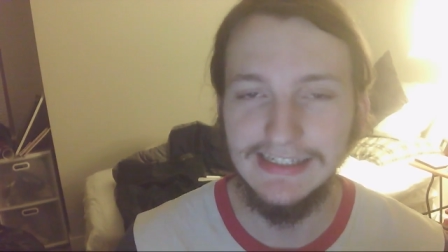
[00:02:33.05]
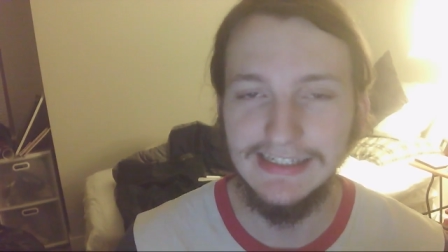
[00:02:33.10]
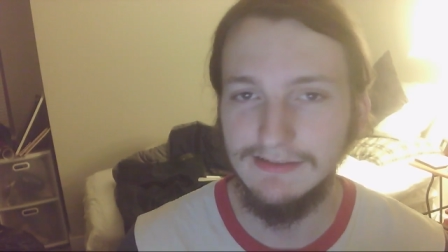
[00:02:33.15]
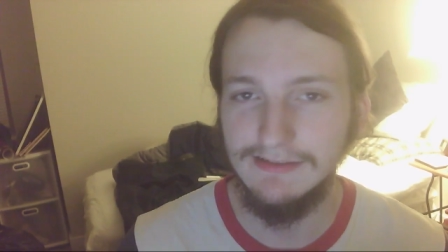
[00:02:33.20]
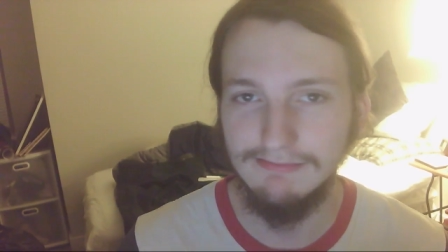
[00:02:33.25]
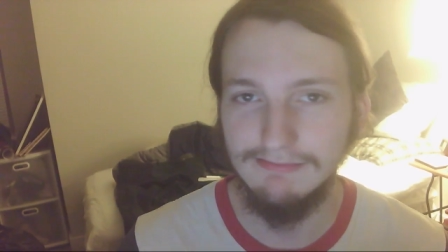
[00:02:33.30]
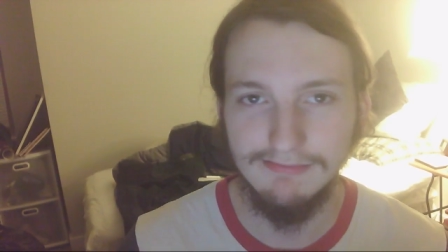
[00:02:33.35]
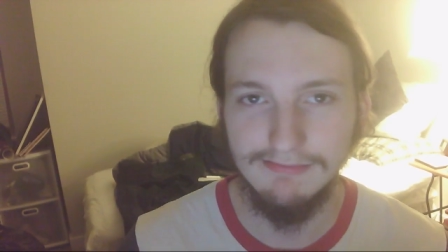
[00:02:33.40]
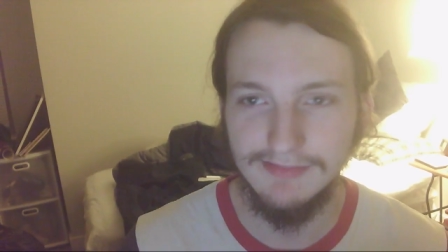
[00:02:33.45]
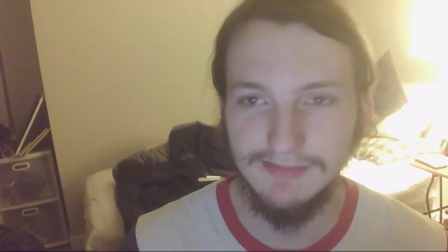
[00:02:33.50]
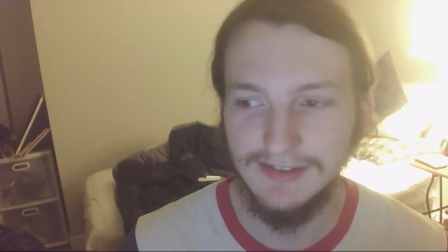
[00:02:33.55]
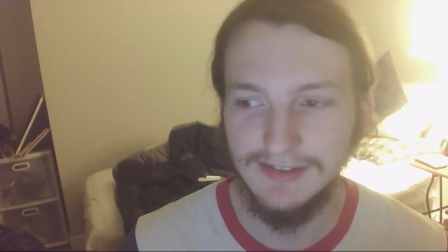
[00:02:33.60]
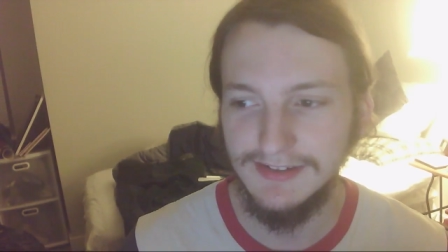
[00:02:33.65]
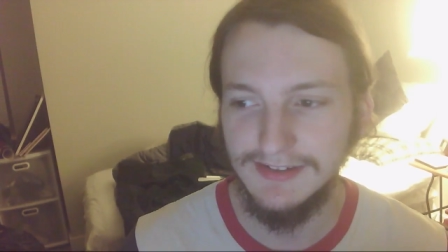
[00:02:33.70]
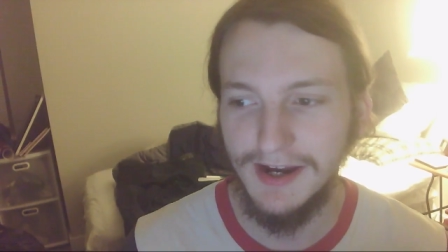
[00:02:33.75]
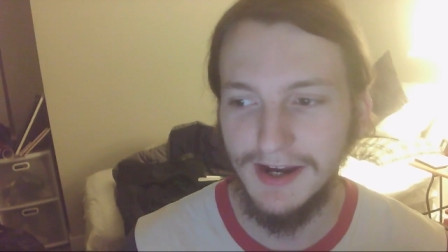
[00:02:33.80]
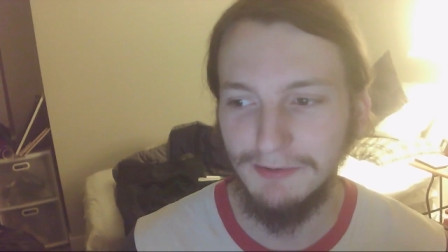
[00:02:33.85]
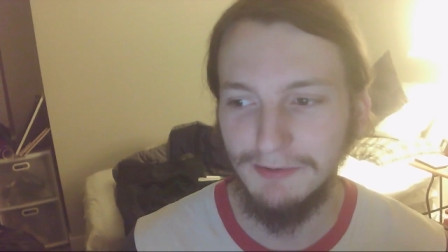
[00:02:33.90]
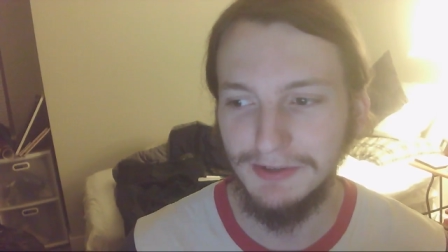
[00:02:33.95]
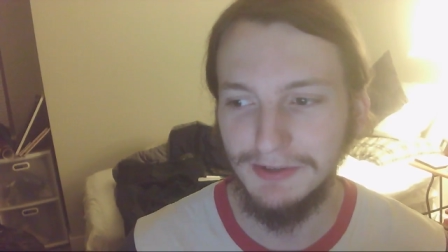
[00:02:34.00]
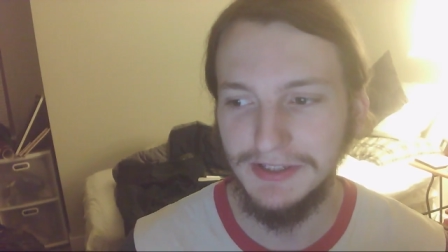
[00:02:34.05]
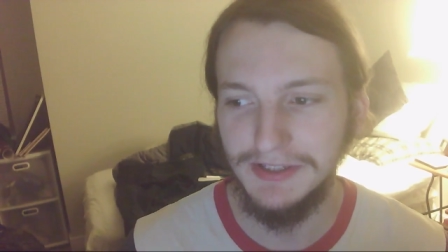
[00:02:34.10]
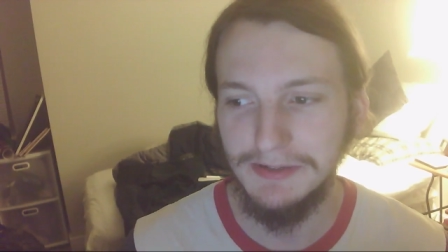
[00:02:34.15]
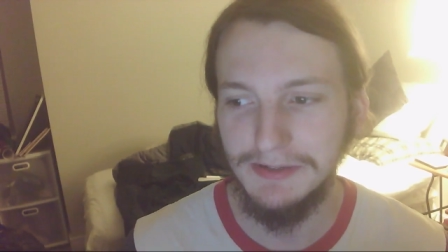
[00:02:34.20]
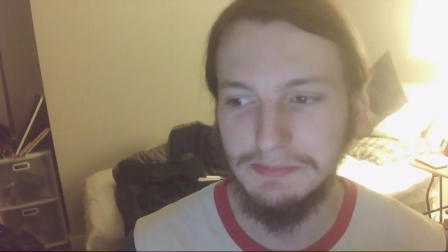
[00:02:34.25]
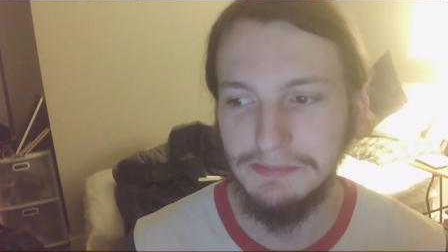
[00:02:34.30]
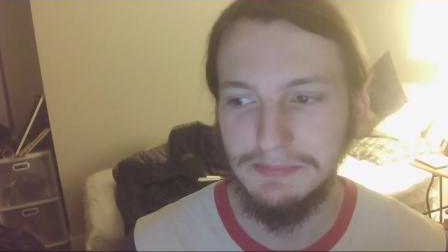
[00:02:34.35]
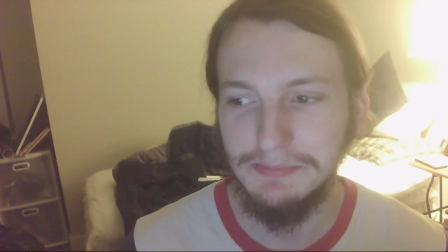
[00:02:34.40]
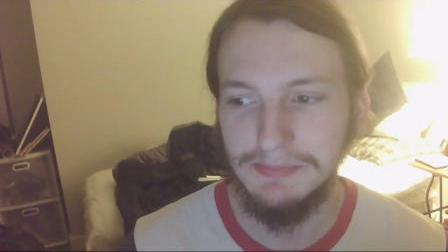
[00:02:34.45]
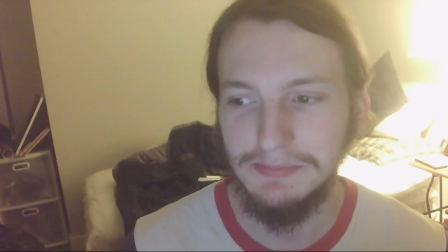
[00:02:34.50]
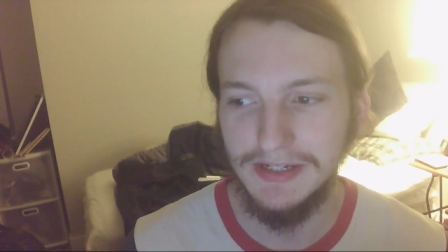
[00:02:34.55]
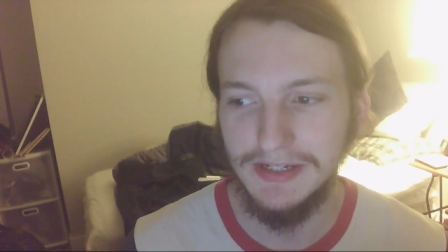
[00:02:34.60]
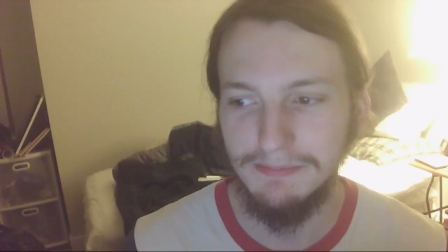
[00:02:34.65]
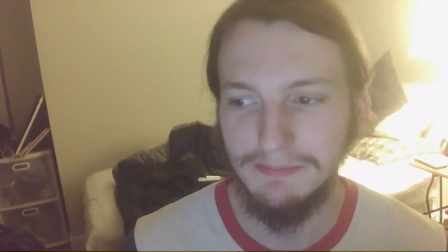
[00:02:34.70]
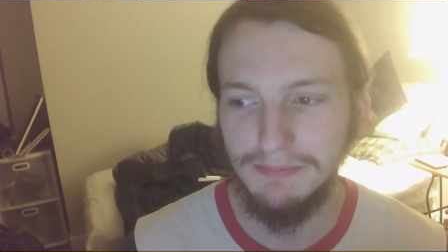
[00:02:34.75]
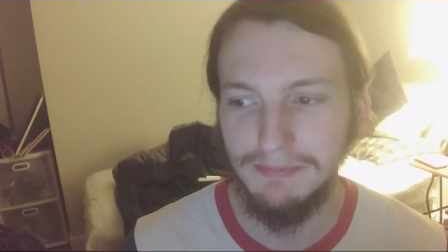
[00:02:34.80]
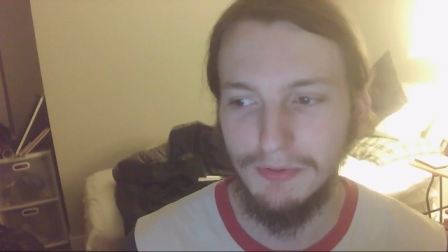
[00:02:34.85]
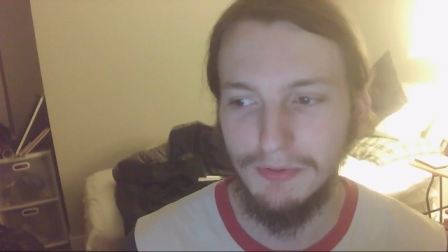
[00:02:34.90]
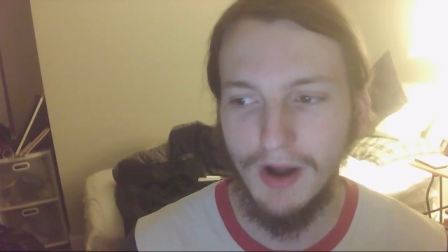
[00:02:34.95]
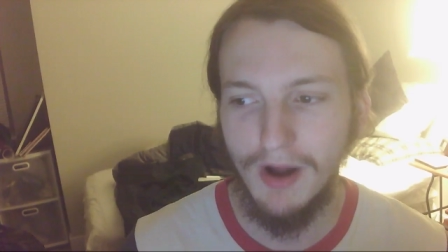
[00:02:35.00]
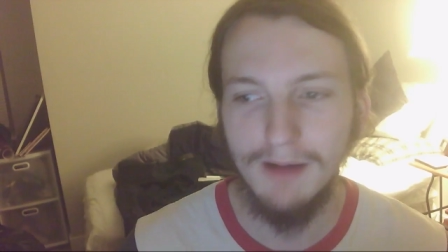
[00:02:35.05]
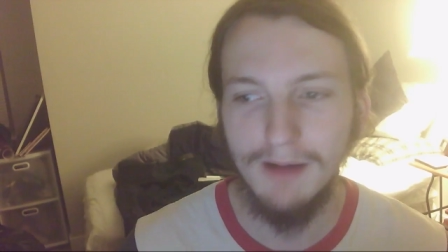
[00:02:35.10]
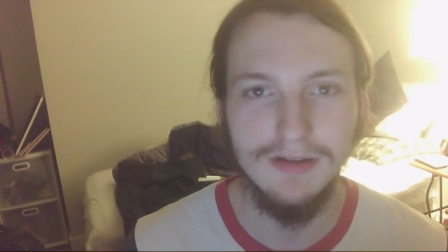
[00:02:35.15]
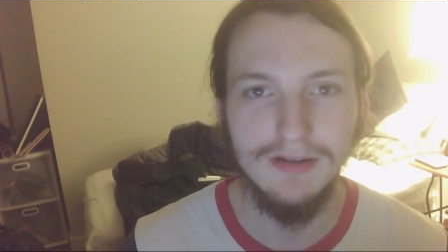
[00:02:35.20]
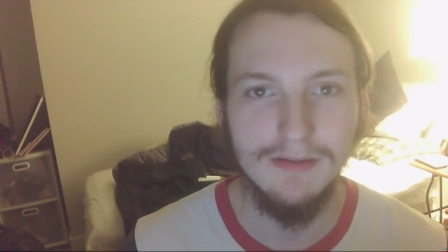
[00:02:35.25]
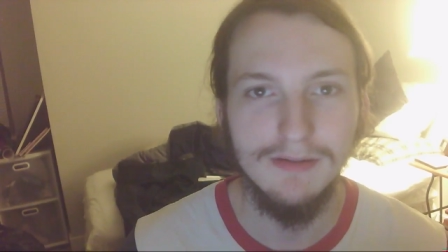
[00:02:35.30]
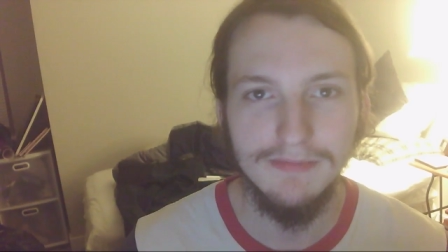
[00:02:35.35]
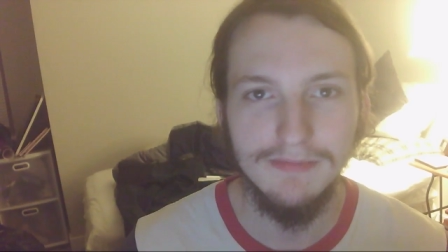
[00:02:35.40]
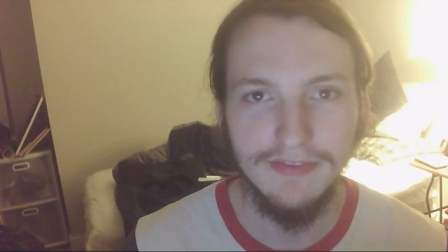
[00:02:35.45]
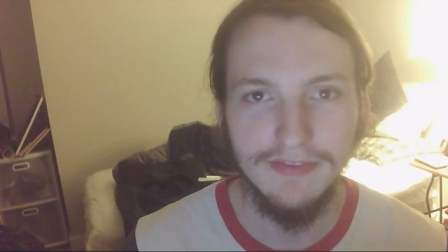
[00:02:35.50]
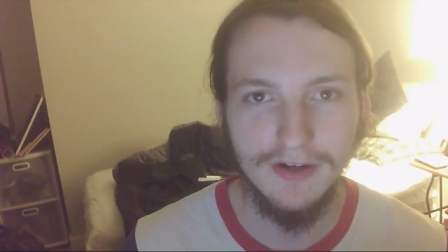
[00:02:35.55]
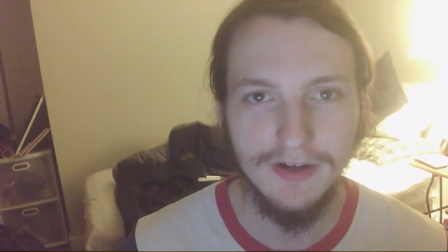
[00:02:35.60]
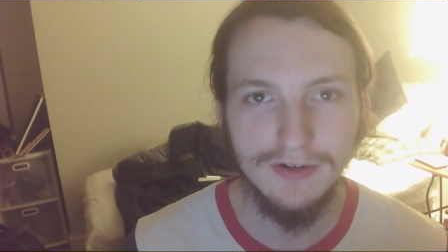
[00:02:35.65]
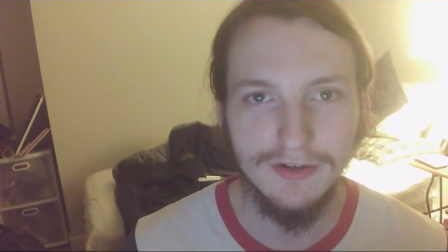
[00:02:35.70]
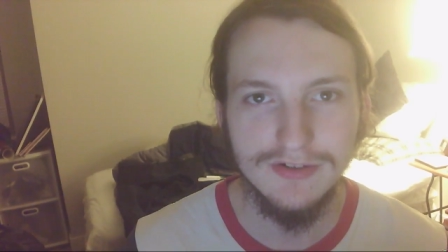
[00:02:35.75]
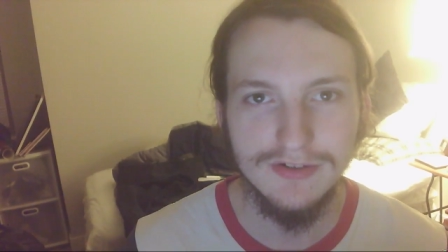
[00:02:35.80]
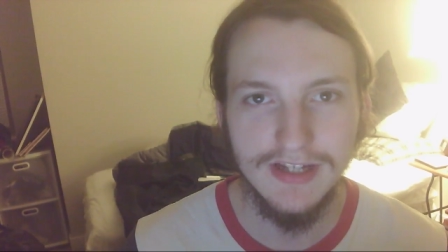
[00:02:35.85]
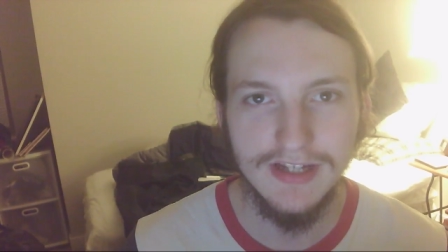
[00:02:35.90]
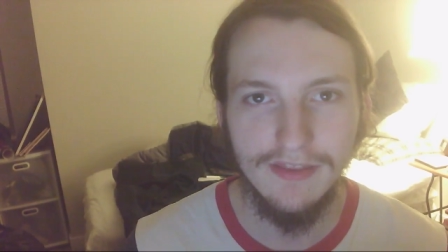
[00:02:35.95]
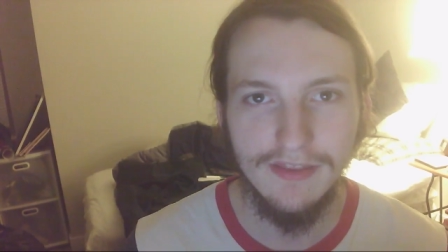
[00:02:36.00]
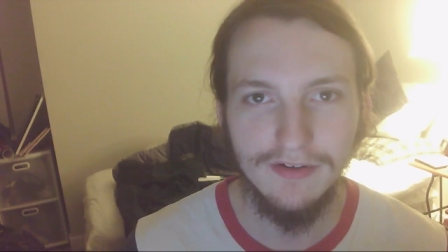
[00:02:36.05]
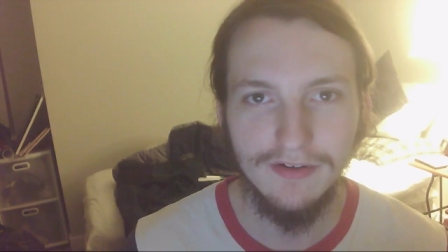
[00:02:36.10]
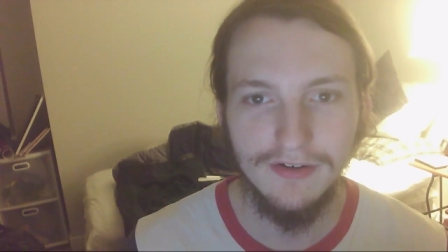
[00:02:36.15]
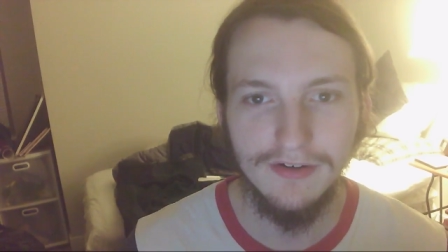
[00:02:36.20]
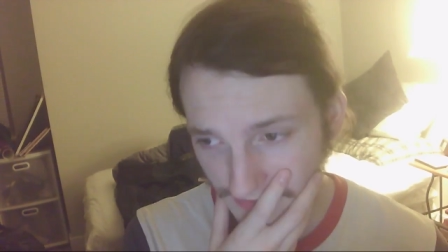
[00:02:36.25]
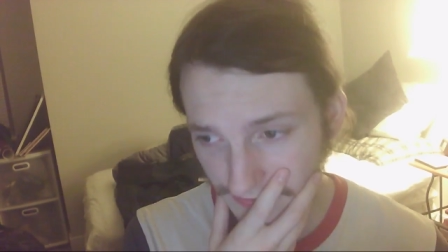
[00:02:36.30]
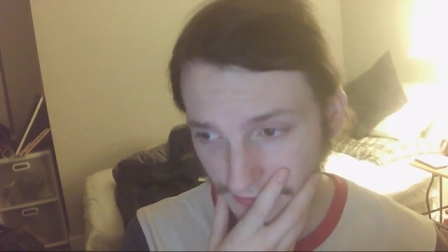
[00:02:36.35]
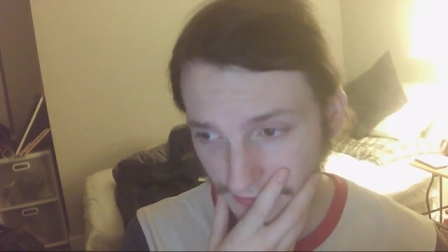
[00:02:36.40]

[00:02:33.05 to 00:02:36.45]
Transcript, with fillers: and it's not really a big problem that they're together.